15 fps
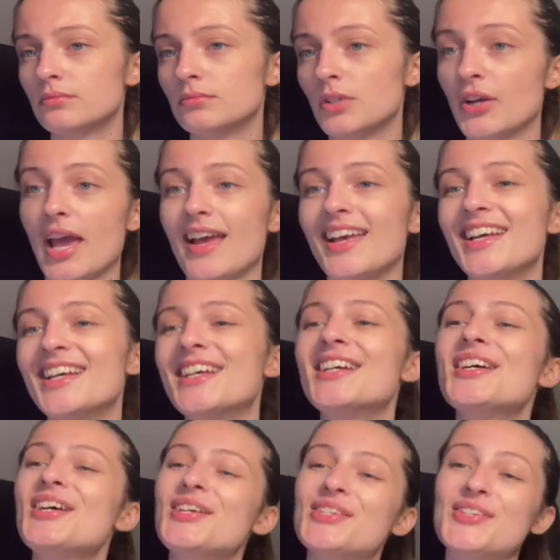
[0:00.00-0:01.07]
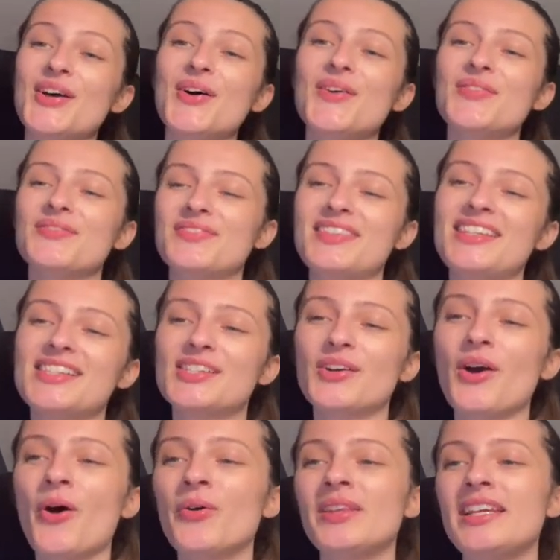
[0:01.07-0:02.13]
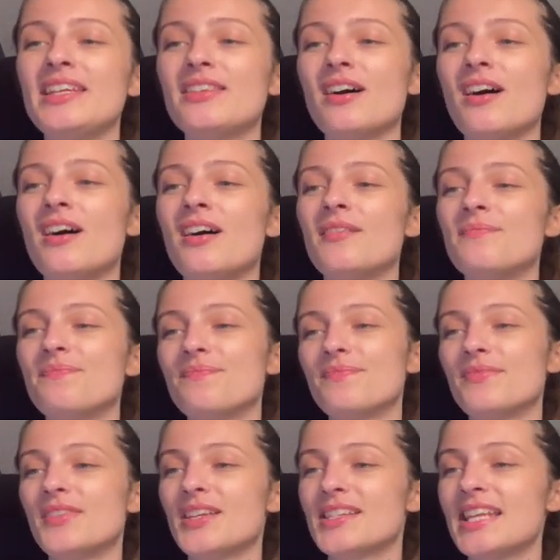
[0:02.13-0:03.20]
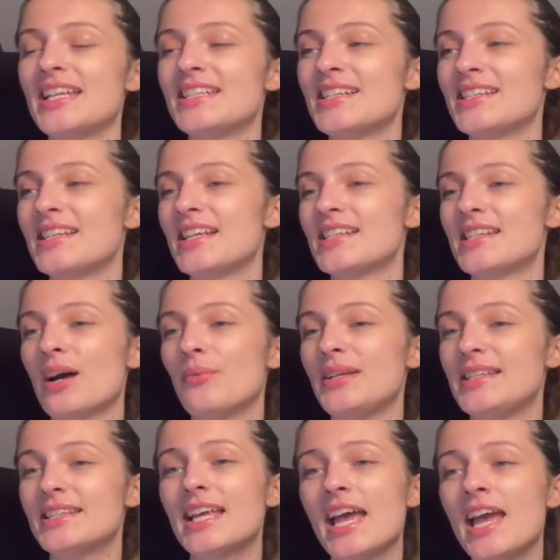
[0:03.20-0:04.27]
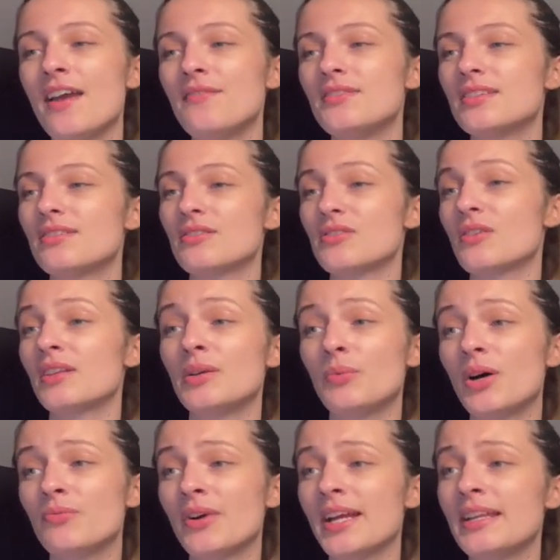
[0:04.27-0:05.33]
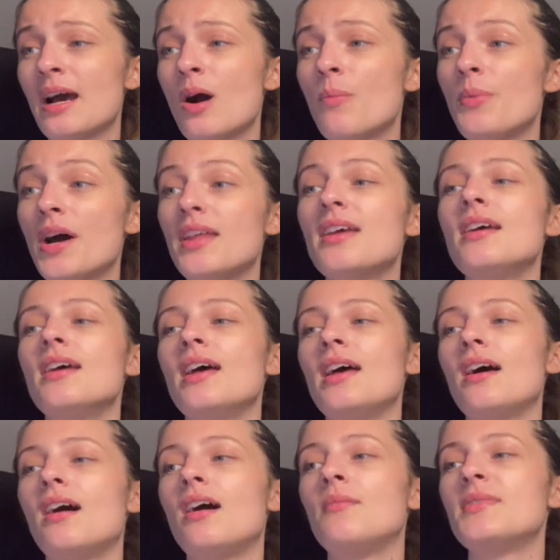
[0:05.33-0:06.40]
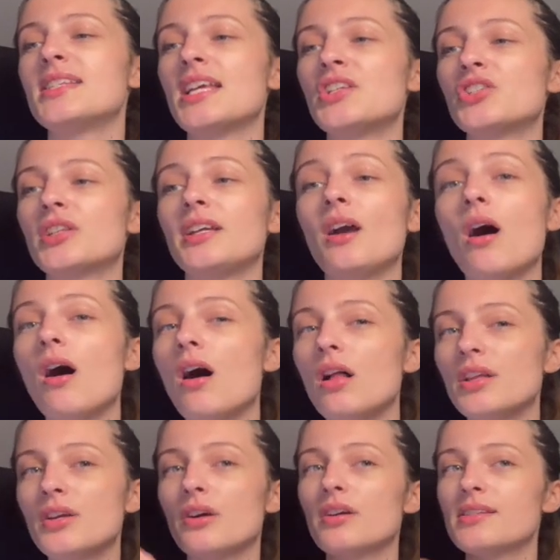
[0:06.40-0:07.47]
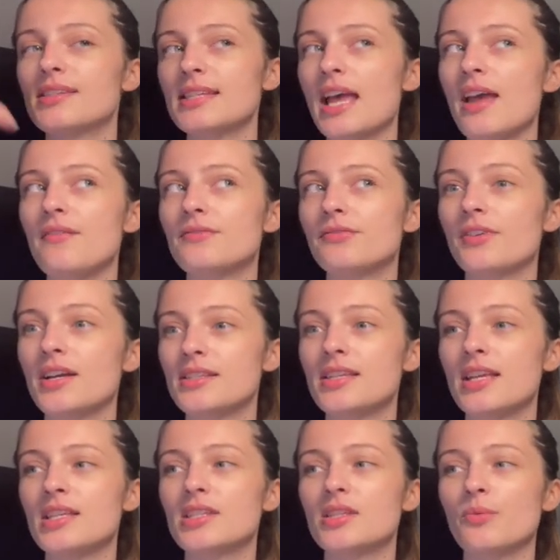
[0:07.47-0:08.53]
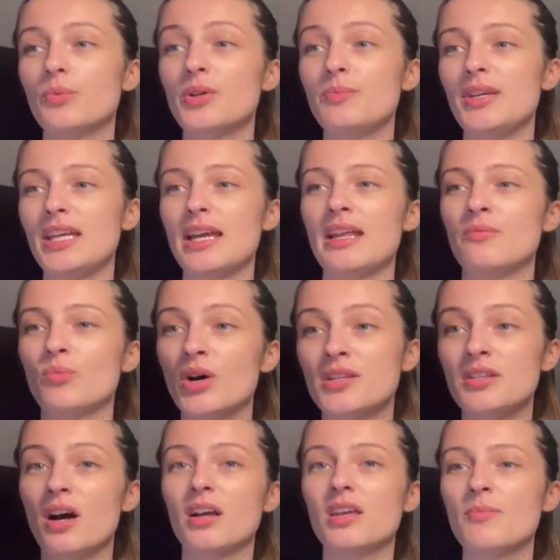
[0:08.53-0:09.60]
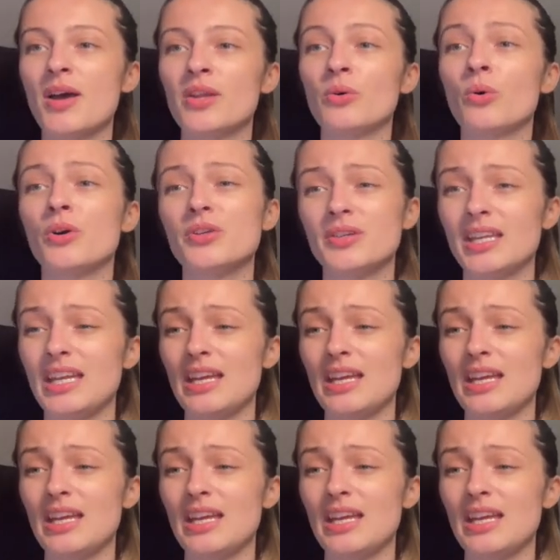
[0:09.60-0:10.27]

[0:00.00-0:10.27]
Okay, so these are only the sentences that we saved. There's only one right now, but essentially all your saved phrases would be in one document, or you could